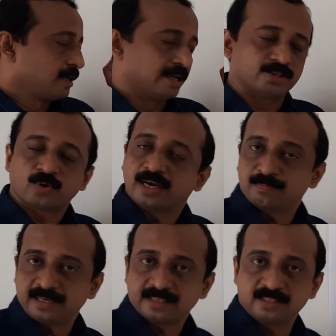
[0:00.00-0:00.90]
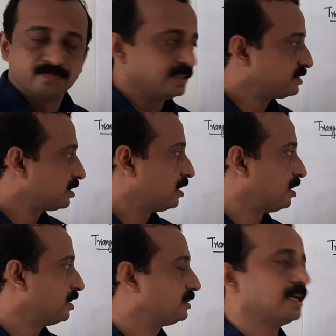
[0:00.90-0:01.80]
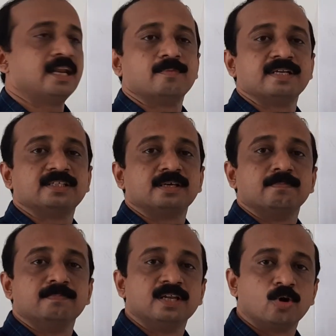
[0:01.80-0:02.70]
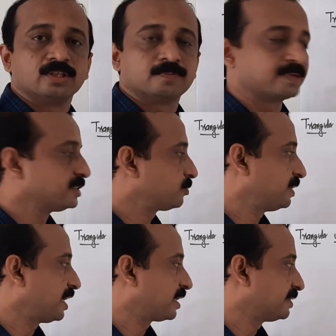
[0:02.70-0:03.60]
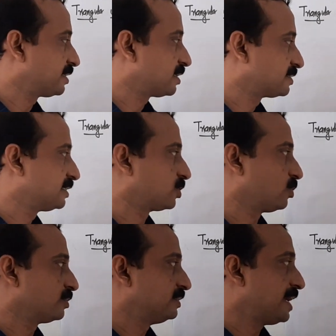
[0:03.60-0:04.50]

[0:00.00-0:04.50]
A square matrix in which all the elements below the principal diagonals are zero.